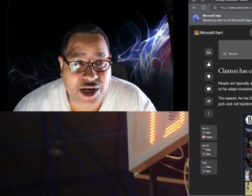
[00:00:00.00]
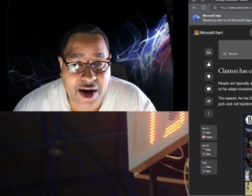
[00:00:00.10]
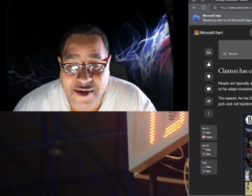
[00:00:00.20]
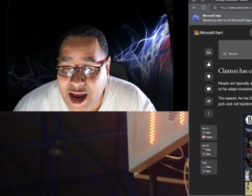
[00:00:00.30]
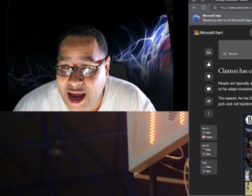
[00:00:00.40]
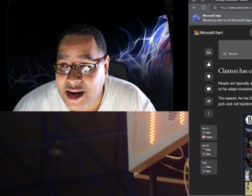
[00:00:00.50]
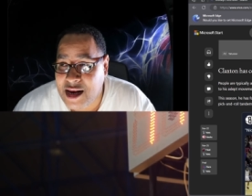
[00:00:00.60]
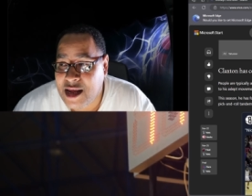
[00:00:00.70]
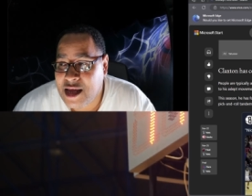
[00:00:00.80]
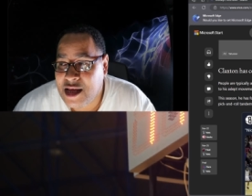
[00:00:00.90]
Jarrett
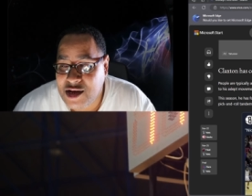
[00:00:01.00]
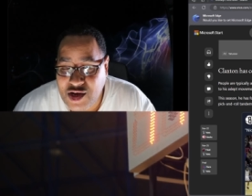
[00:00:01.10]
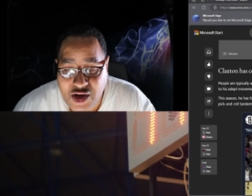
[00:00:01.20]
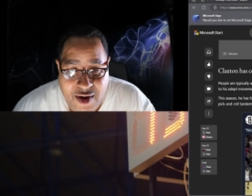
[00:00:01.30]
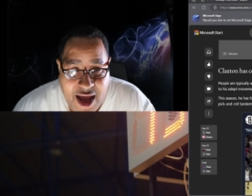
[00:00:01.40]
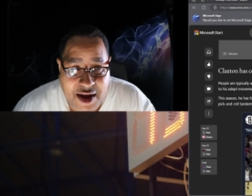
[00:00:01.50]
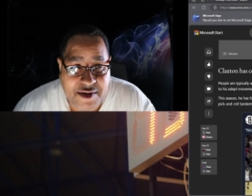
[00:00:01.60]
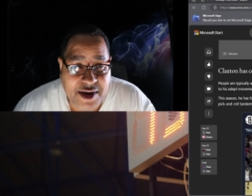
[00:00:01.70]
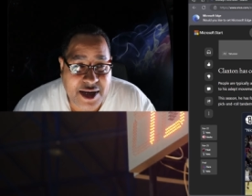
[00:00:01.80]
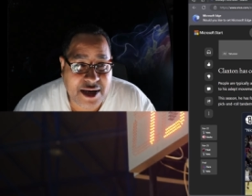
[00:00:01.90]
Allen, Joe
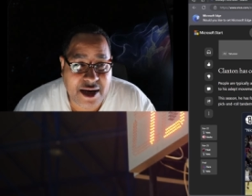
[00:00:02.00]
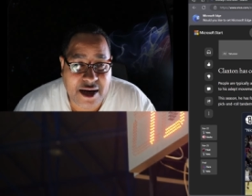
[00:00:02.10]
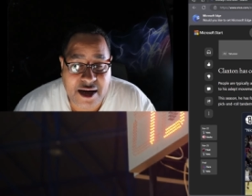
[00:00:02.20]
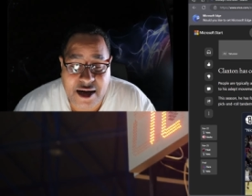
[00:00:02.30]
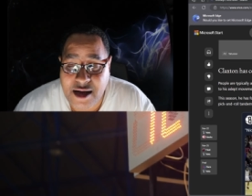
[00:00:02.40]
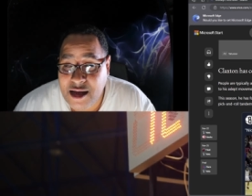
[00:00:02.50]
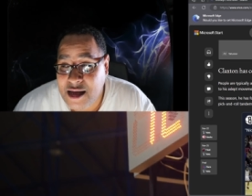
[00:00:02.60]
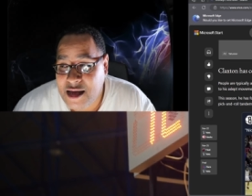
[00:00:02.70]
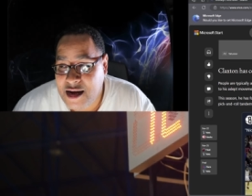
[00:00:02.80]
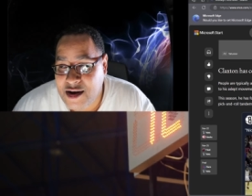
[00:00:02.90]
Harris, uh,
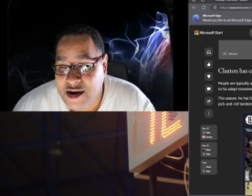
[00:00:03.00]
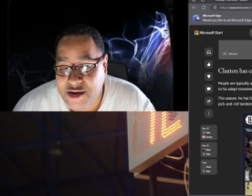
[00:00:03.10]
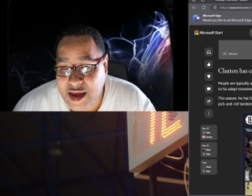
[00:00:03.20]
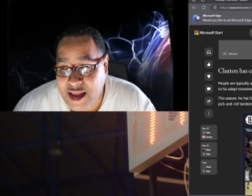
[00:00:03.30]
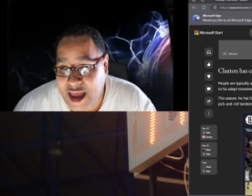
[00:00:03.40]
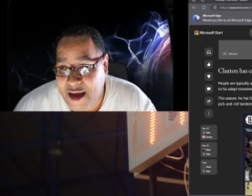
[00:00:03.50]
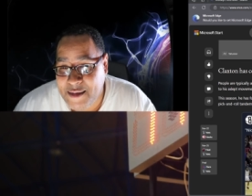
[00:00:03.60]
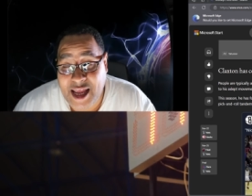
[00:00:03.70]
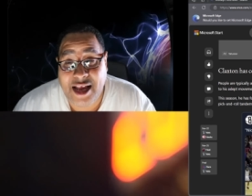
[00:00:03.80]
you know, they they I mean they